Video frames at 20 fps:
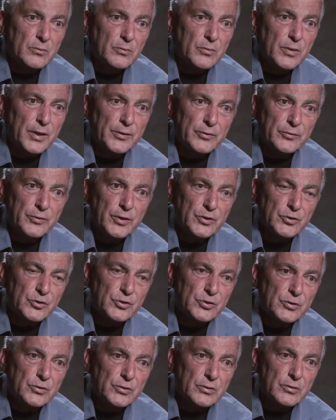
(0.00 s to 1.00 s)
and by their
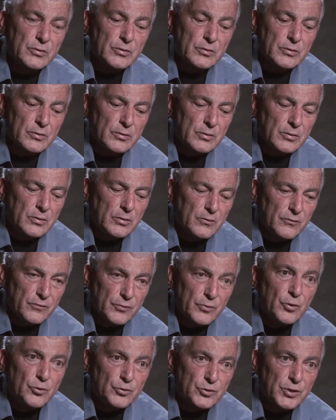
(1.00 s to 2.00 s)
agency
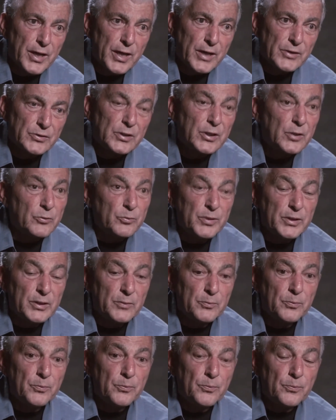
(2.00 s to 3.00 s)
for those acts. And it would
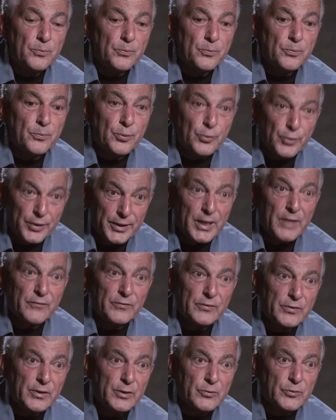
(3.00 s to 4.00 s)
be pretty
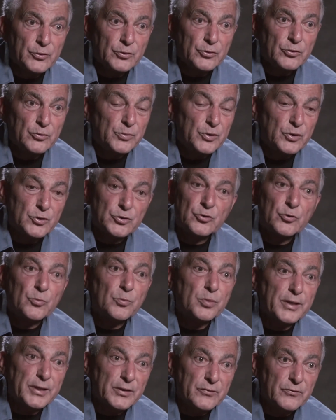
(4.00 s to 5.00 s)
evident they were doing it because they were
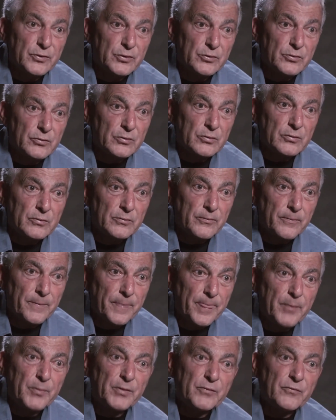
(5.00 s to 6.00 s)
in plain view.
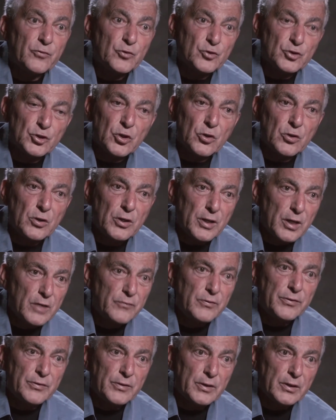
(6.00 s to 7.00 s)
I mean, virtually
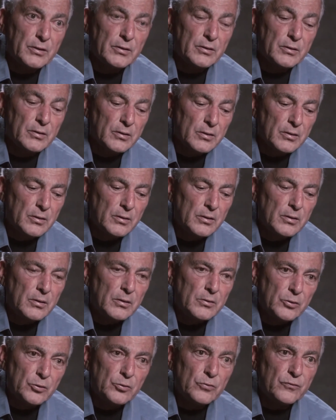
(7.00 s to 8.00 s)
everything,
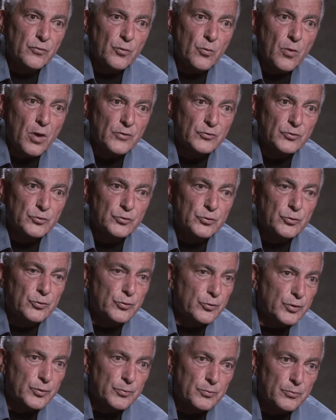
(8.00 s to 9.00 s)
uniformed officers
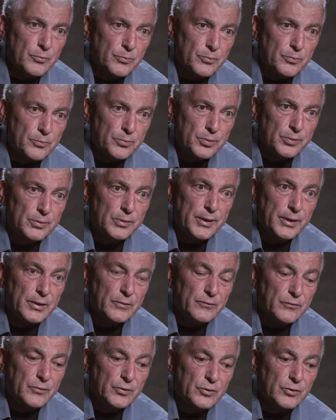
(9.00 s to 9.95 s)
were in plain